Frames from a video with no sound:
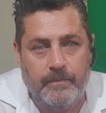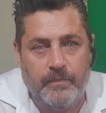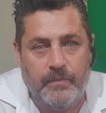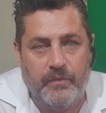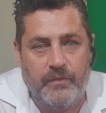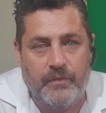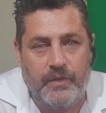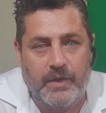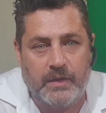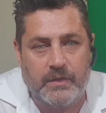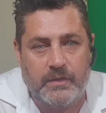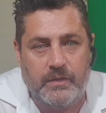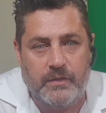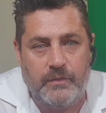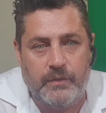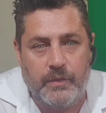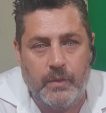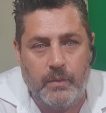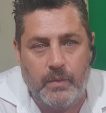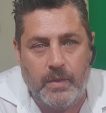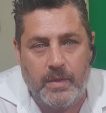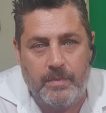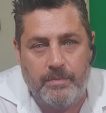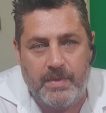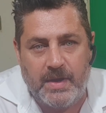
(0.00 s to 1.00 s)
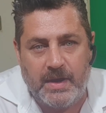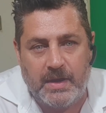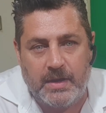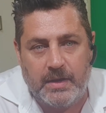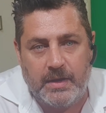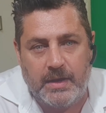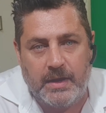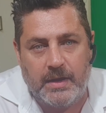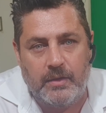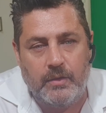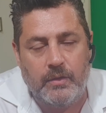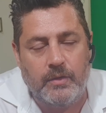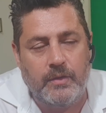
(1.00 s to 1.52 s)
In fact, if you went back and
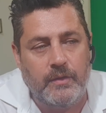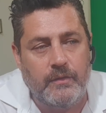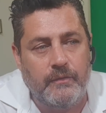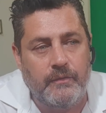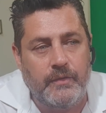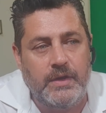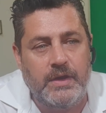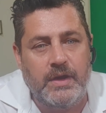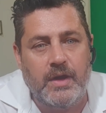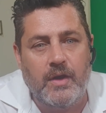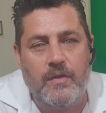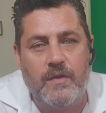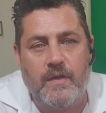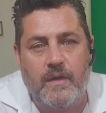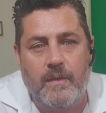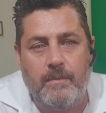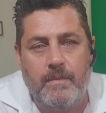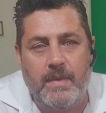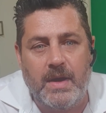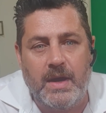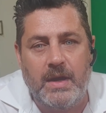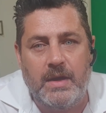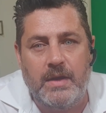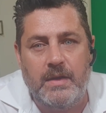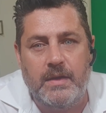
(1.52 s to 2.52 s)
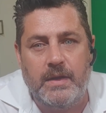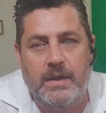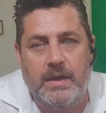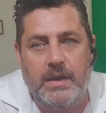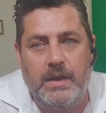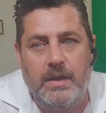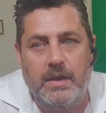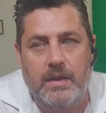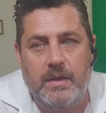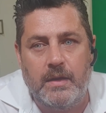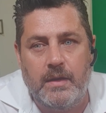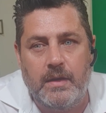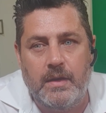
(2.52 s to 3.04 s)
had a look at the videos I made
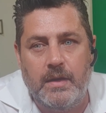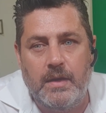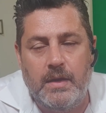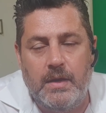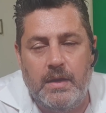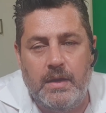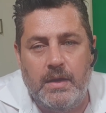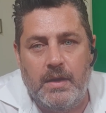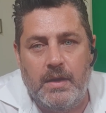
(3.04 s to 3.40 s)
in